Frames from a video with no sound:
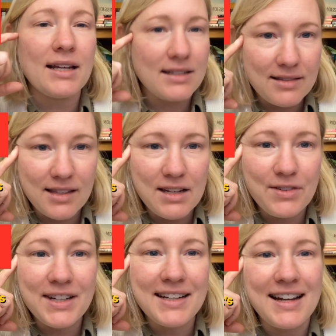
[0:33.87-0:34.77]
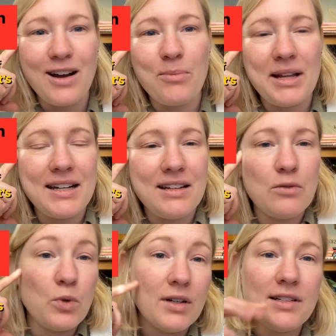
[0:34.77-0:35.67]
into slavery and how many
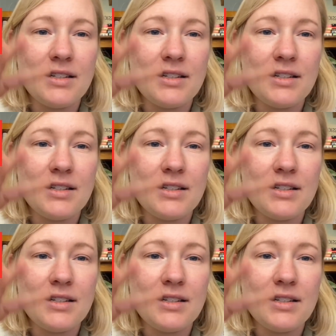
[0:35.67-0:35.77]
weren't,